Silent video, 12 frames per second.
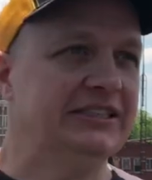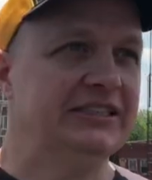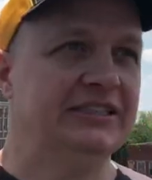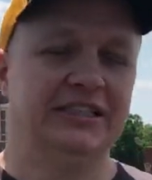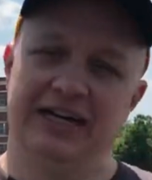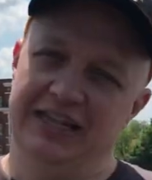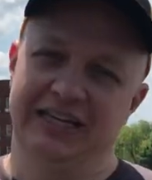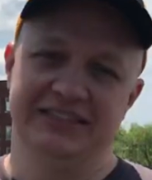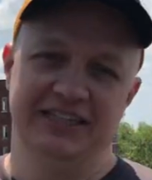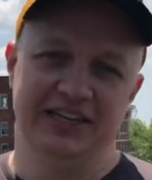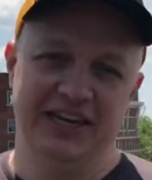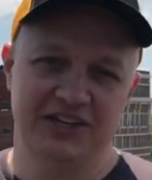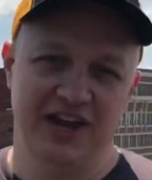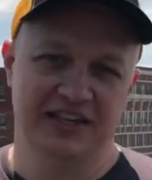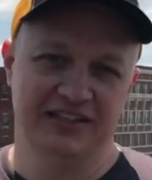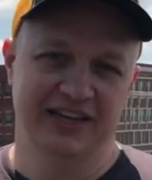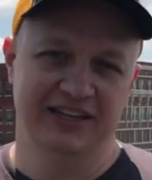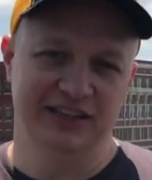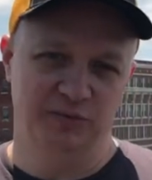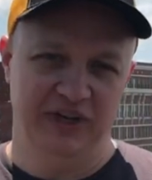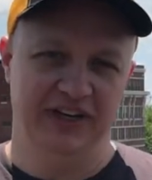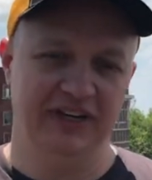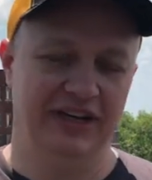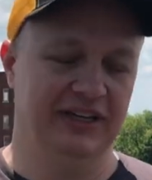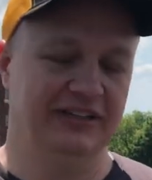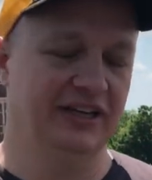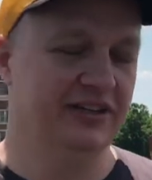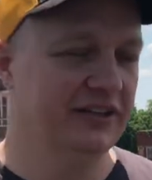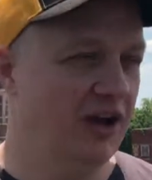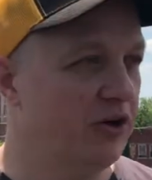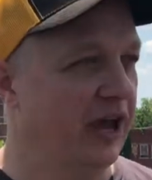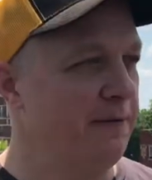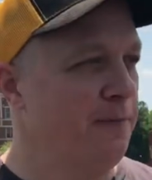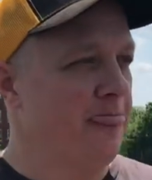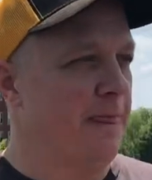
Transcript: I'd like to see you get your ass kicked a little bit out there. Okay.